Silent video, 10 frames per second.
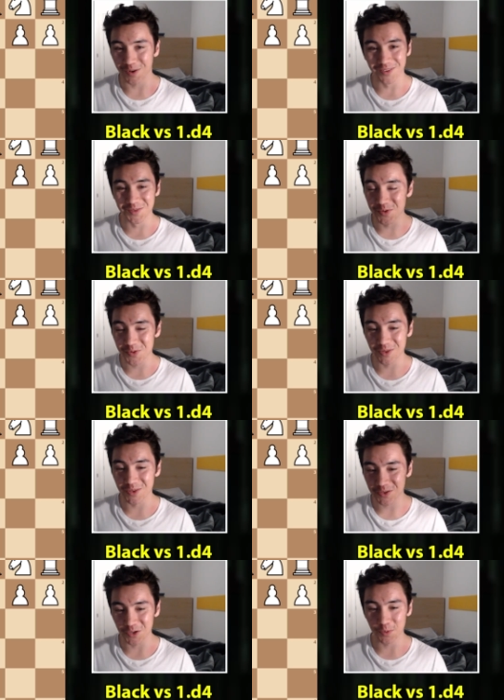wasn't within
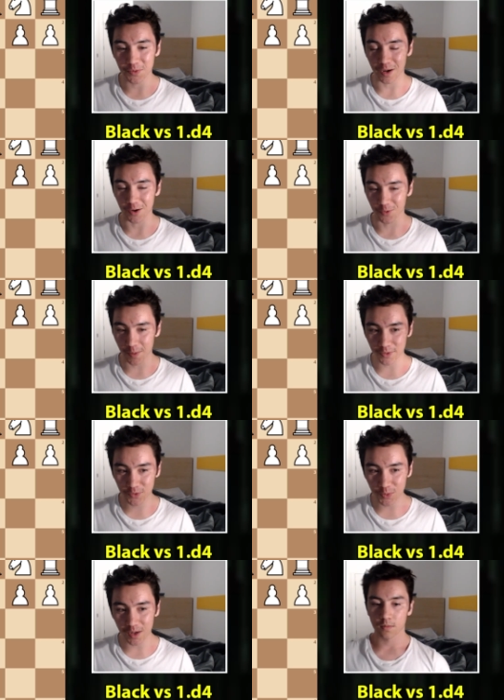the scope of my
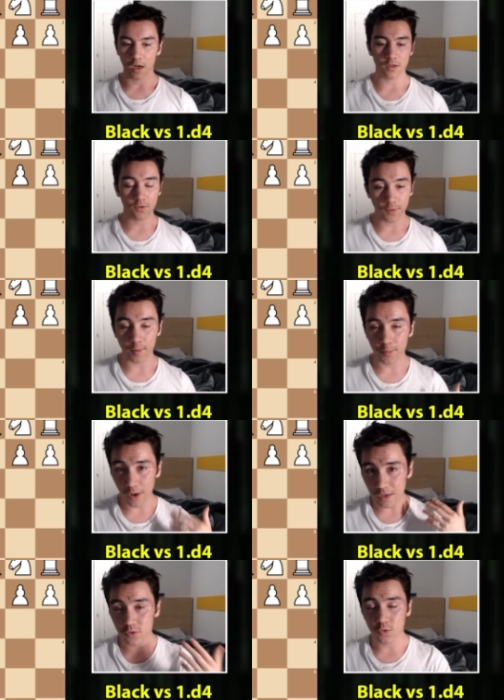repertoire, and from a
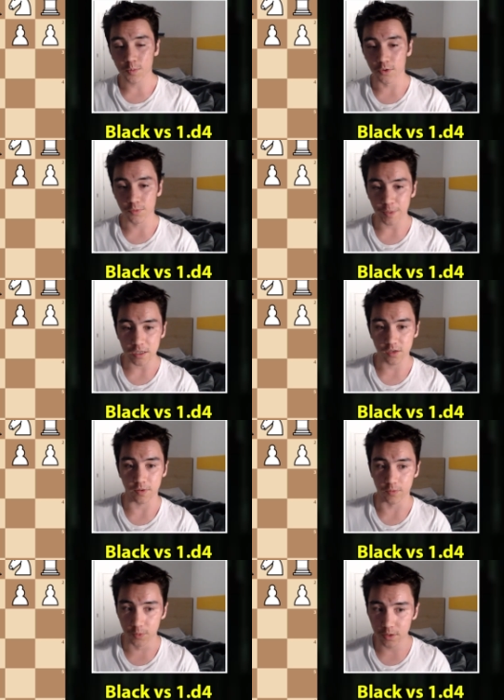practical perspective,
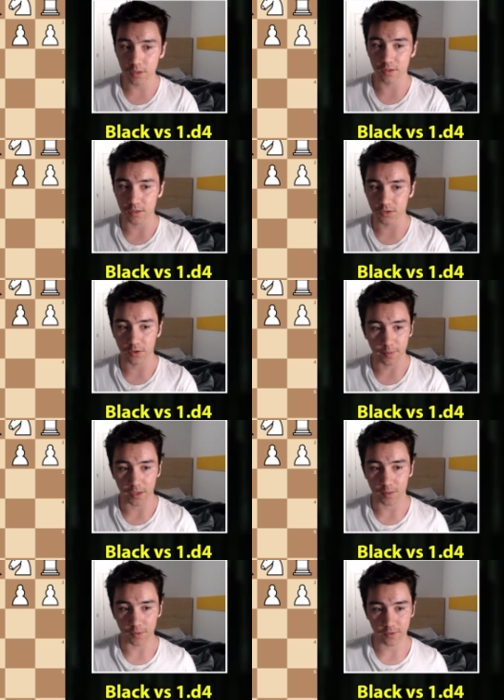I really did just
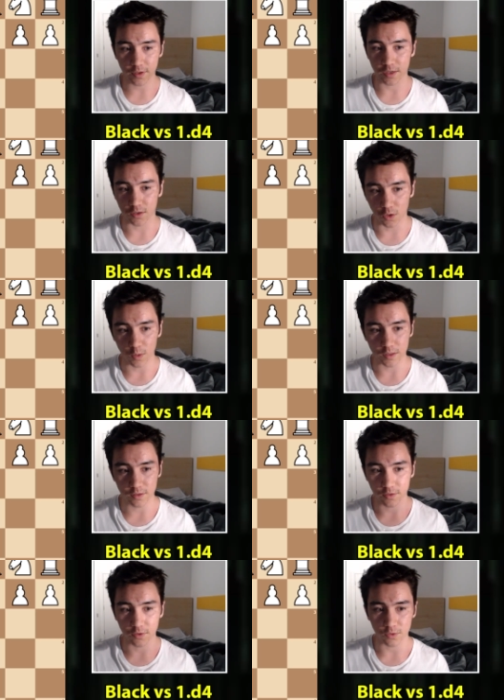make a mistake going
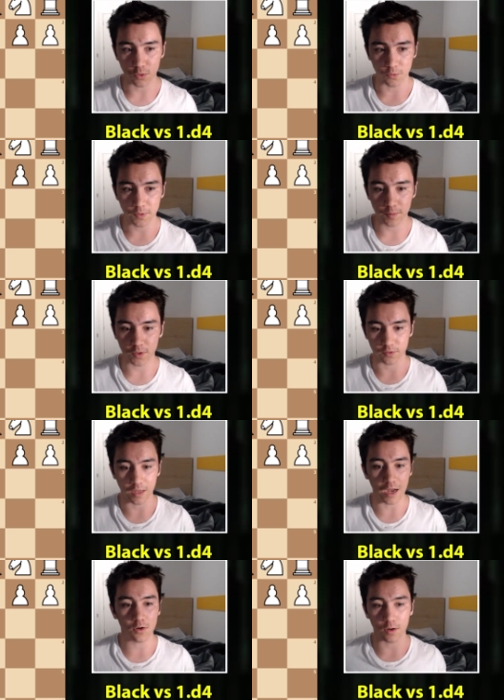into this whole thing, because
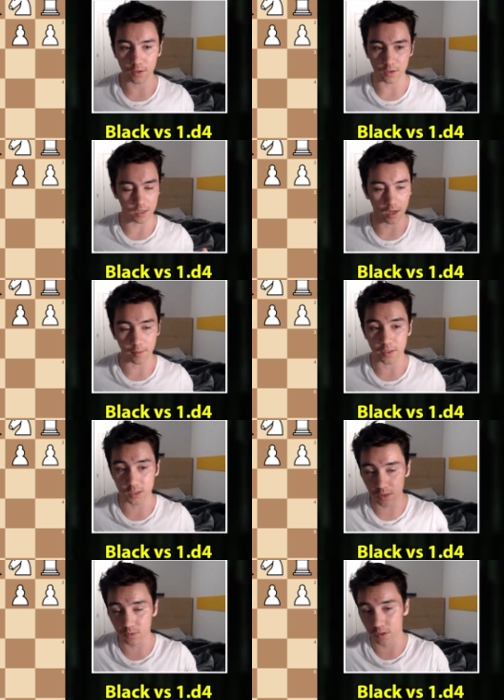now, like, I mean,
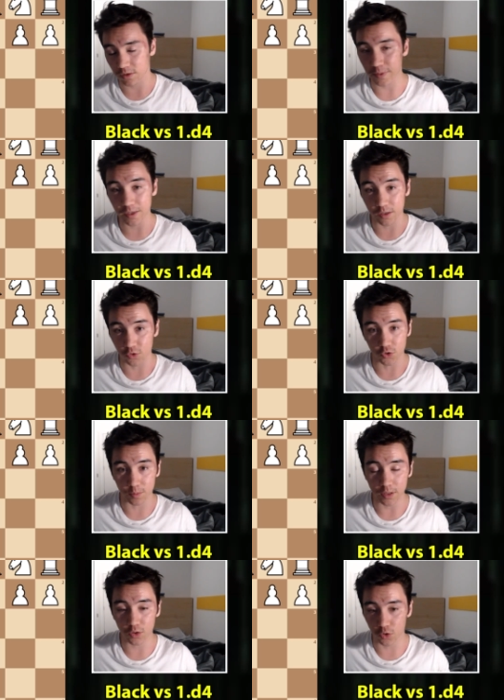generally speaking, you should
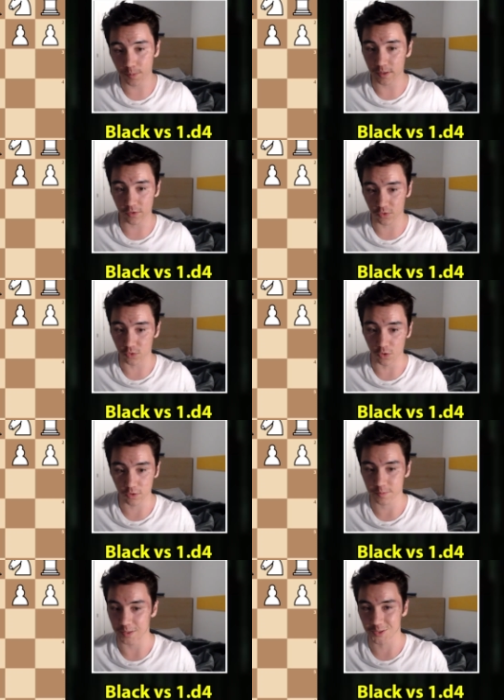play openings, you know,
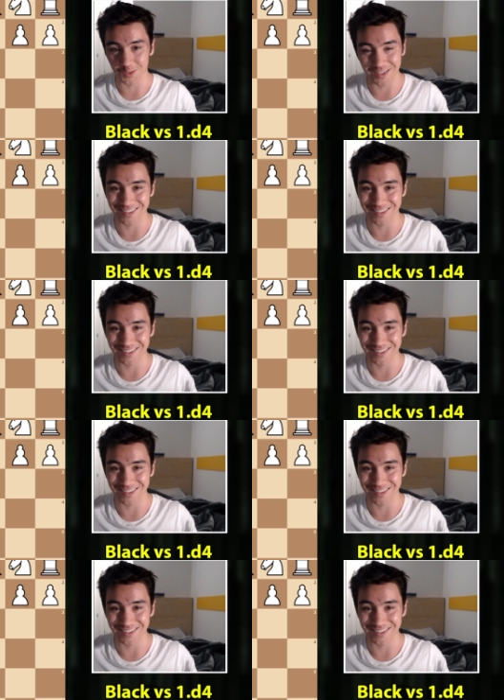especially